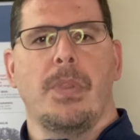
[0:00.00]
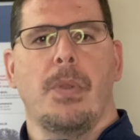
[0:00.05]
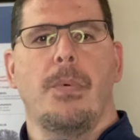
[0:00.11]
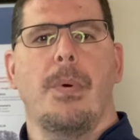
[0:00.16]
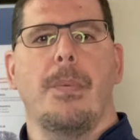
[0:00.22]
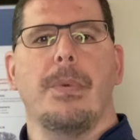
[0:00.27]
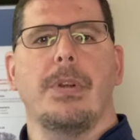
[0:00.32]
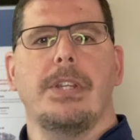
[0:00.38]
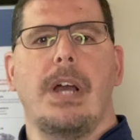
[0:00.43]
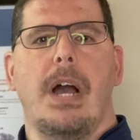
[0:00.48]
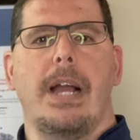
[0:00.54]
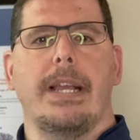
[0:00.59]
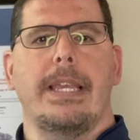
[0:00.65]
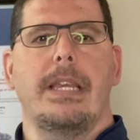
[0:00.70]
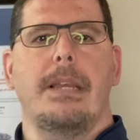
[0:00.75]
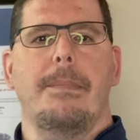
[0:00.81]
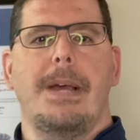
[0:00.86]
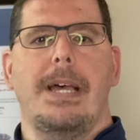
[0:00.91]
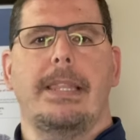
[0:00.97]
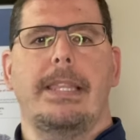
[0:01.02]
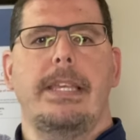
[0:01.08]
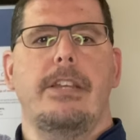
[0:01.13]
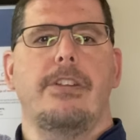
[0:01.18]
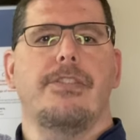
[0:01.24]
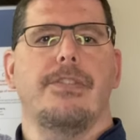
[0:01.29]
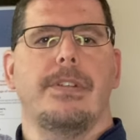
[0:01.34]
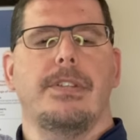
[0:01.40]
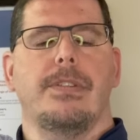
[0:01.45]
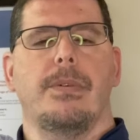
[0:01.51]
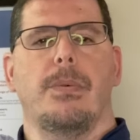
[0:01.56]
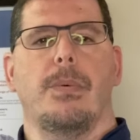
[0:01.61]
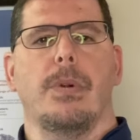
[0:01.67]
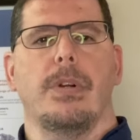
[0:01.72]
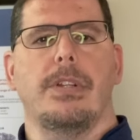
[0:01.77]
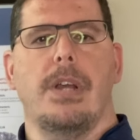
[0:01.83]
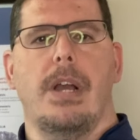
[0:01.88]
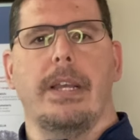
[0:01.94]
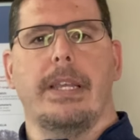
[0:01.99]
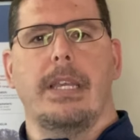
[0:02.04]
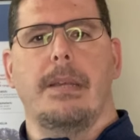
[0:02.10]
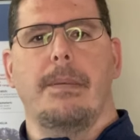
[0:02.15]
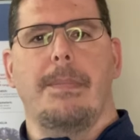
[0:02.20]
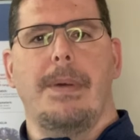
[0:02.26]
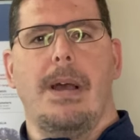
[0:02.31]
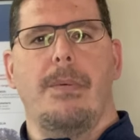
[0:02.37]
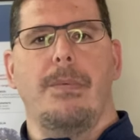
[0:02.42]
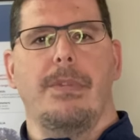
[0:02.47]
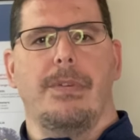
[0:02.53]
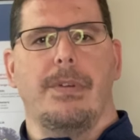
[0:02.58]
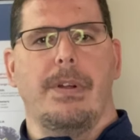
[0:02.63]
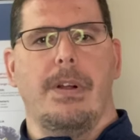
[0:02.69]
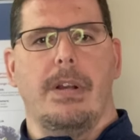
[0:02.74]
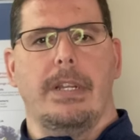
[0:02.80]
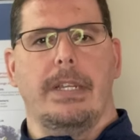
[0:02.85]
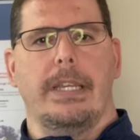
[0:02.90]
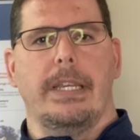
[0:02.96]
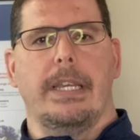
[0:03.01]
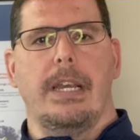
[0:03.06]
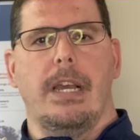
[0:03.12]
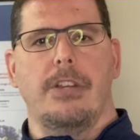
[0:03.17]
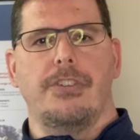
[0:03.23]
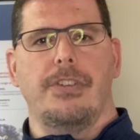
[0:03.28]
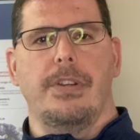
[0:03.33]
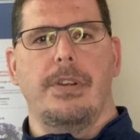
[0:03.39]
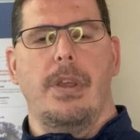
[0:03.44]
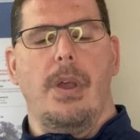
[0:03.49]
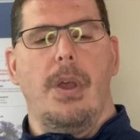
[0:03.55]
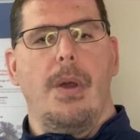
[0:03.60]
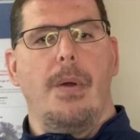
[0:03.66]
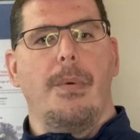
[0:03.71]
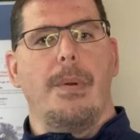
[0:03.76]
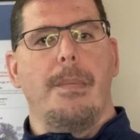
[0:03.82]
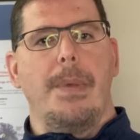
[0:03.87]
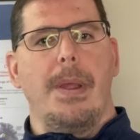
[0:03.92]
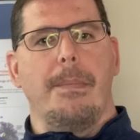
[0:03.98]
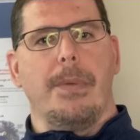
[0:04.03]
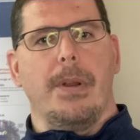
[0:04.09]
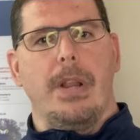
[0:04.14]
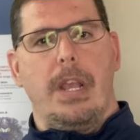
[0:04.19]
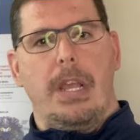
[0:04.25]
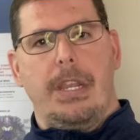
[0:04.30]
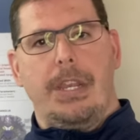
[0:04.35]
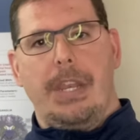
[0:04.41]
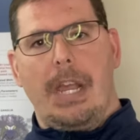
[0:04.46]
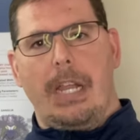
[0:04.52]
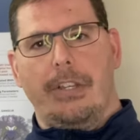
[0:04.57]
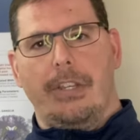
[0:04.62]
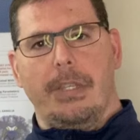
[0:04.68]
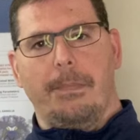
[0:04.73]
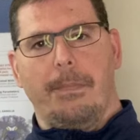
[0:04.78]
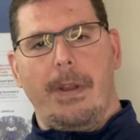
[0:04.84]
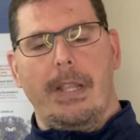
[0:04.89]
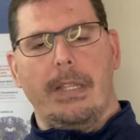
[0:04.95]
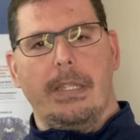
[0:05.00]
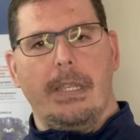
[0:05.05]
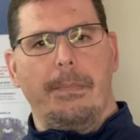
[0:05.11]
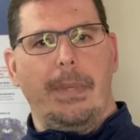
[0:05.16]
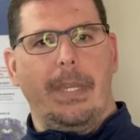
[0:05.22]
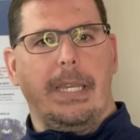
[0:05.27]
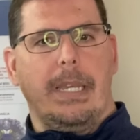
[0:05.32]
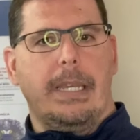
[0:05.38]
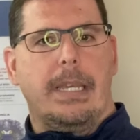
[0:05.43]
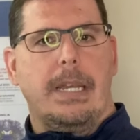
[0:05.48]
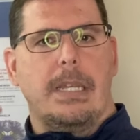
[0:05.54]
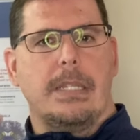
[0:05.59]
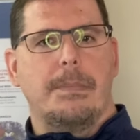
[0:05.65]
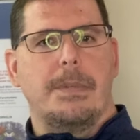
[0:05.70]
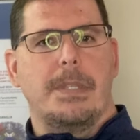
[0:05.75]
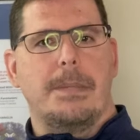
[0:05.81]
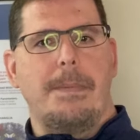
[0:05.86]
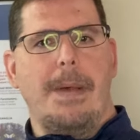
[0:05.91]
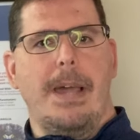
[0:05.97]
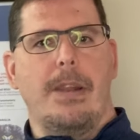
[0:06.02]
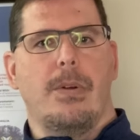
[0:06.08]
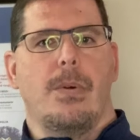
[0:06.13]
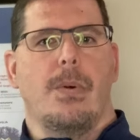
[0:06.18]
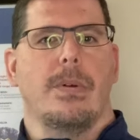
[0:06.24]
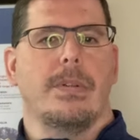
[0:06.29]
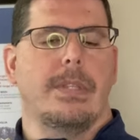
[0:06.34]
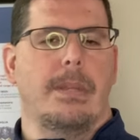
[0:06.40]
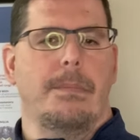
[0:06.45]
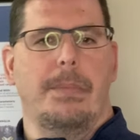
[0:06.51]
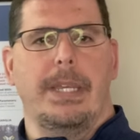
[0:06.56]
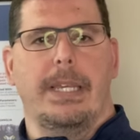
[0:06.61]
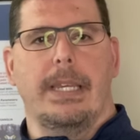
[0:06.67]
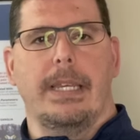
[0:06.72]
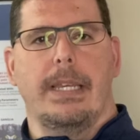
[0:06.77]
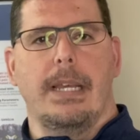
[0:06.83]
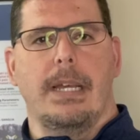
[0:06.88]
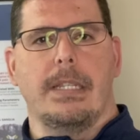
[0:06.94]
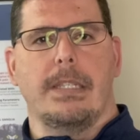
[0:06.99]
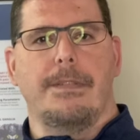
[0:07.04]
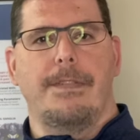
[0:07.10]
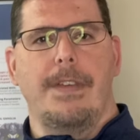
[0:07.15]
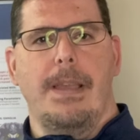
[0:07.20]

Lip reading: When we're talking about the injuries that we're talking about with regard to concussion, remember, not just brains can be concussed, but spinal cords can be concussed.